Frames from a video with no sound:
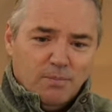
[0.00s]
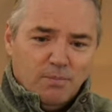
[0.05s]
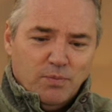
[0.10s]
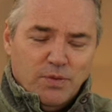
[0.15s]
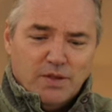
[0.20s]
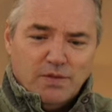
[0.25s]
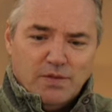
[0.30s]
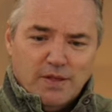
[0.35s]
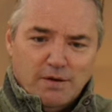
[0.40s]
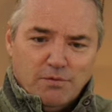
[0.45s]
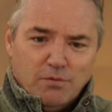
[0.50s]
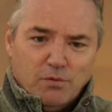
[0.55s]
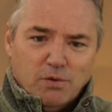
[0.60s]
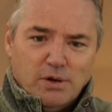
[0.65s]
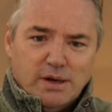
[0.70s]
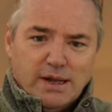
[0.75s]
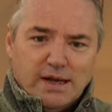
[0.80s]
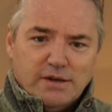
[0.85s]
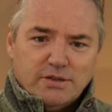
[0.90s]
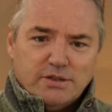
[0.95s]
that therefore
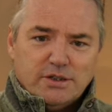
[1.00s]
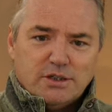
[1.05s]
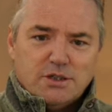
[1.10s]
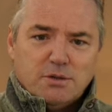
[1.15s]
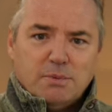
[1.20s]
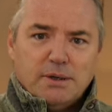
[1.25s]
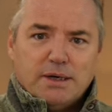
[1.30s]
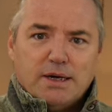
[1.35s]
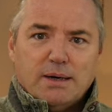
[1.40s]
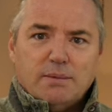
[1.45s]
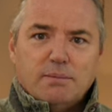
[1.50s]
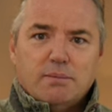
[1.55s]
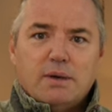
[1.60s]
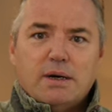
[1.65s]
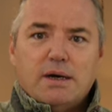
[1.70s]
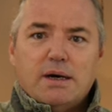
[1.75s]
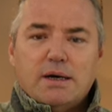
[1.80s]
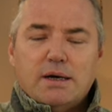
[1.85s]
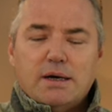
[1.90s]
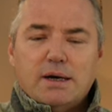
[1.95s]
allows us to
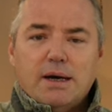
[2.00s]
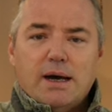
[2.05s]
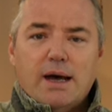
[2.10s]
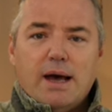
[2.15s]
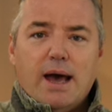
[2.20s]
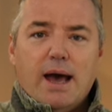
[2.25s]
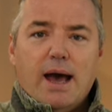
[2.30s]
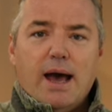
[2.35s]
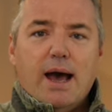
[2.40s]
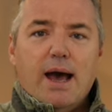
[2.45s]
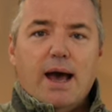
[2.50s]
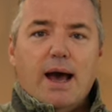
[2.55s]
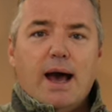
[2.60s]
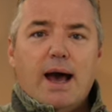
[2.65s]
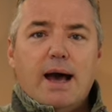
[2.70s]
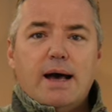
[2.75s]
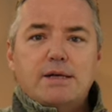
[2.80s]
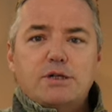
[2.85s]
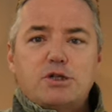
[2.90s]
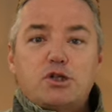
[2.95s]

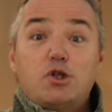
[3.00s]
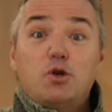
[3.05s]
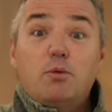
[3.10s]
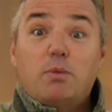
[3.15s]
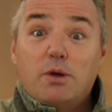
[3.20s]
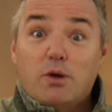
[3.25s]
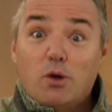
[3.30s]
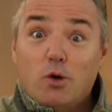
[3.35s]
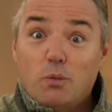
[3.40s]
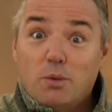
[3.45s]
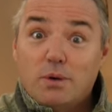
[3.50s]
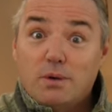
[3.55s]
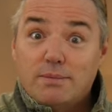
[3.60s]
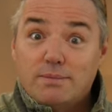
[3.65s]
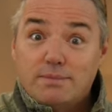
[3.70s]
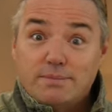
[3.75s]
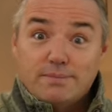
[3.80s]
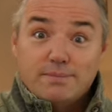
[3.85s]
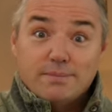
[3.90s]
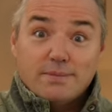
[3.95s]
become
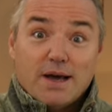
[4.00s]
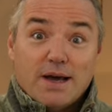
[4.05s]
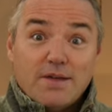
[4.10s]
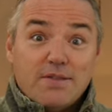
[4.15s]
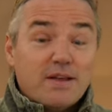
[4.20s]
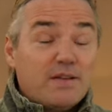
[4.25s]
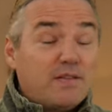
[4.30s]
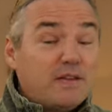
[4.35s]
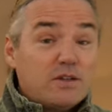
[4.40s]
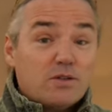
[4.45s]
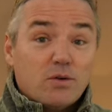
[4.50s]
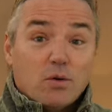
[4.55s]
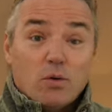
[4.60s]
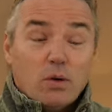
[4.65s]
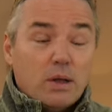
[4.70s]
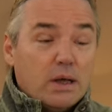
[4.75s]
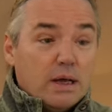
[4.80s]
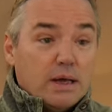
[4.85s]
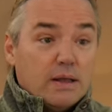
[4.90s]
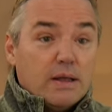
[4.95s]
superhuman. I think these are...
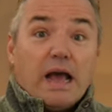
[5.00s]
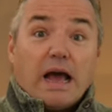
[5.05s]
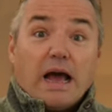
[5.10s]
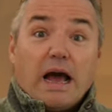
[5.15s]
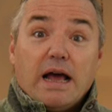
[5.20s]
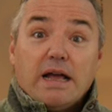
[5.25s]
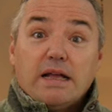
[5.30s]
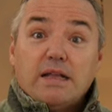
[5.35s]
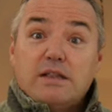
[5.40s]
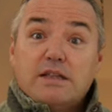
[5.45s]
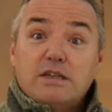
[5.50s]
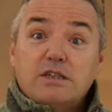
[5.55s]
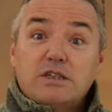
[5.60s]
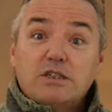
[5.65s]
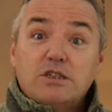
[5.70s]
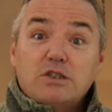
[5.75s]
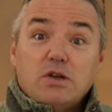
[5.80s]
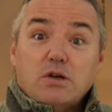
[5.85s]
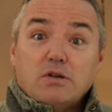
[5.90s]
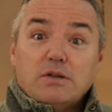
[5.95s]
This
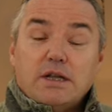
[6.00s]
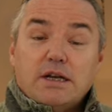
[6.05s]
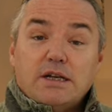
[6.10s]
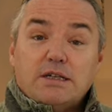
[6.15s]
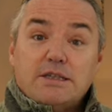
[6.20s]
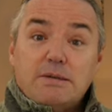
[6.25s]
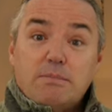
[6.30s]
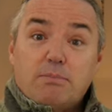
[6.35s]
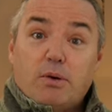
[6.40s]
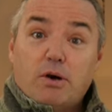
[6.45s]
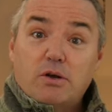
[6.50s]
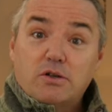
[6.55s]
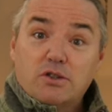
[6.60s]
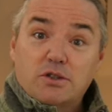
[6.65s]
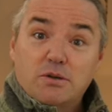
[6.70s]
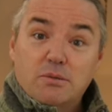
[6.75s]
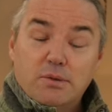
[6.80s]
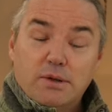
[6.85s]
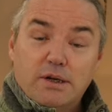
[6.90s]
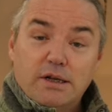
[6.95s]
is not that it's
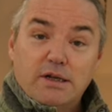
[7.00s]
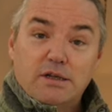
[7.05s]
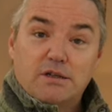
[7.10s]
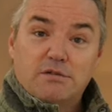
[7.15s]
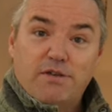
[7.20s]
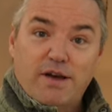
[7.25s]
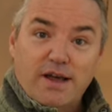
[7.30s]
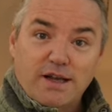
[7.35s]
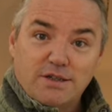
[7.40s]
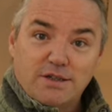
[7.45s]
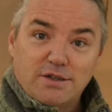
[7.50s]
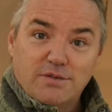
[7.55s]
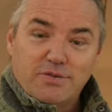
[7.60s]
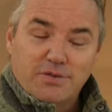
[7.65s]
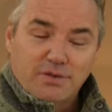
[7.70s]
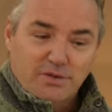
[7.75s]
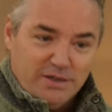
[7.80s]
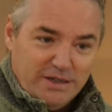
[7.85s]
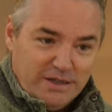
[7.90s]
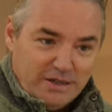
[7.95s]
impossible and it's
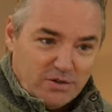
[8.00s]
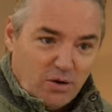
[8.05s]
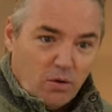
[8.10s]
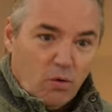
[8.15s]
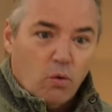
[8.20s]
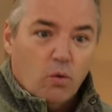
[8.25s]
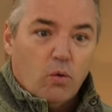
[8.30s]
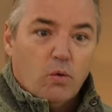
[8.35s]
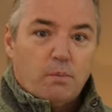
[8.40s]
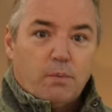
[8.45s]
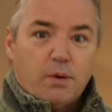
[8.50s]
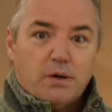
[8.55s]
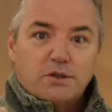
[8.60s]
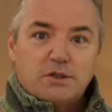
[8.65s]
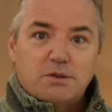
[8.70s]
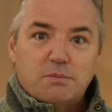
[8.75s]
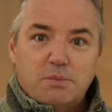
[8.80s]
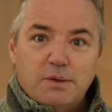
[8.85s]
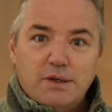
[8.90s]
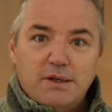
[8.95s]
fanciful. These are all
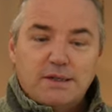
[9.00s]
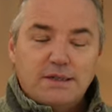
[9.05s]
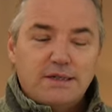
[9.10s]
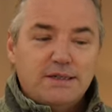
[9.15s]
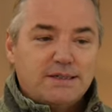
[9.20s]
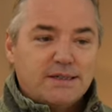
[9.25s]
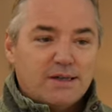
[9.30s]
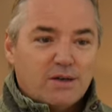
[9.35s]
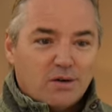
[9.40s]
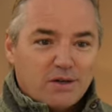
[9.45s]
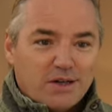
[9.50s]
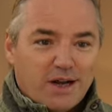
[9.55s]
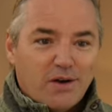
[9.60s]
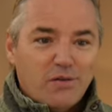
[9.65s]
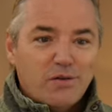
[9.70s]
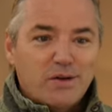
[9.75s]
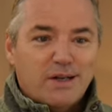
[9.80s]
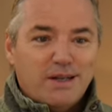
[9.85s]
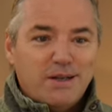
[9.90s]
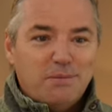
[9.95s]
possibilities and are
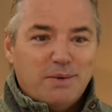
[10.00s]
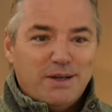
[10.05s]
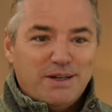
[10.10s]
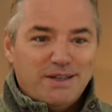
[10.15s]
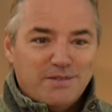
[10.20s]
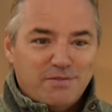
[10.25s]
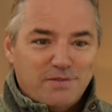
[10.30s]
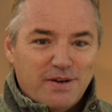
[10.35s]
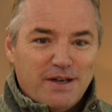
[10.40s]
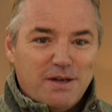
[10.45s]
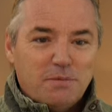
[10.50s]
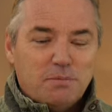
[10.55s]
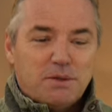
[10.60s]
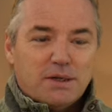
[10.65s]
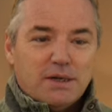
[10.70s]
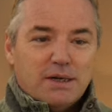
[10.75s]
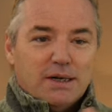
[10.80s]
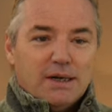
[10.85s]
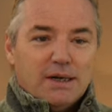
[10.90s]
currently being developed